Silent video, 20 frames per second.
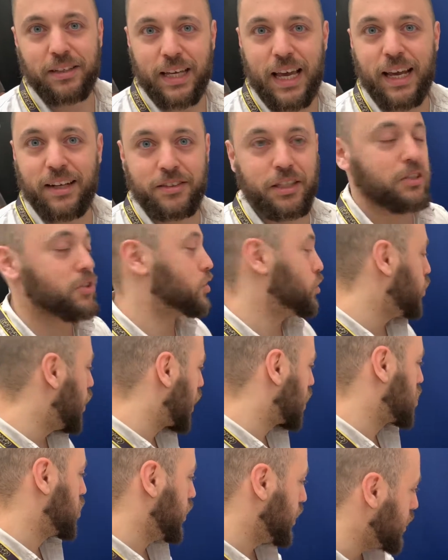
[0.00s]
the 80s, you
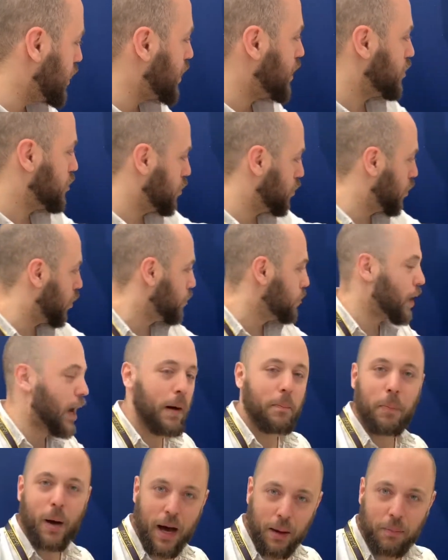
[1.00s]
actually need you know
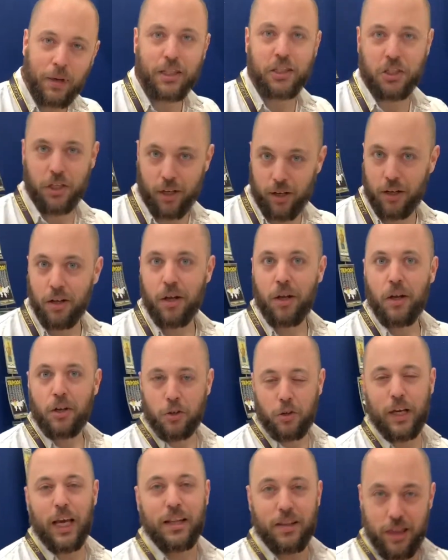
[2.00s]
a publisher
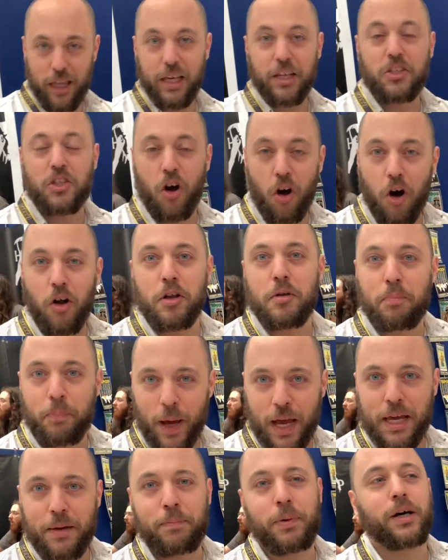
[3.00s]
to get things on
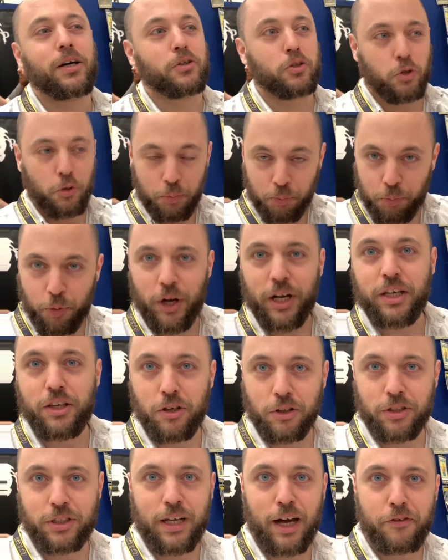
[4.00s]
paper to bring
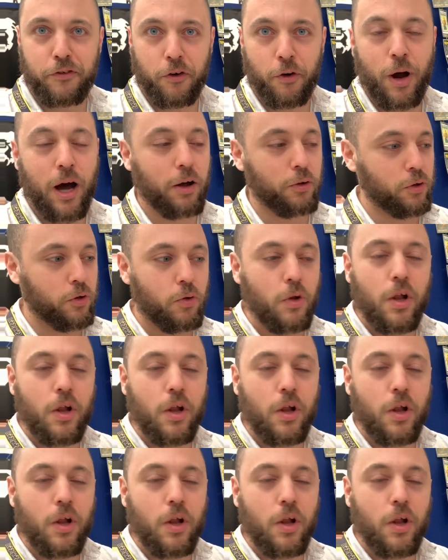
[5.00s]
your stuff around.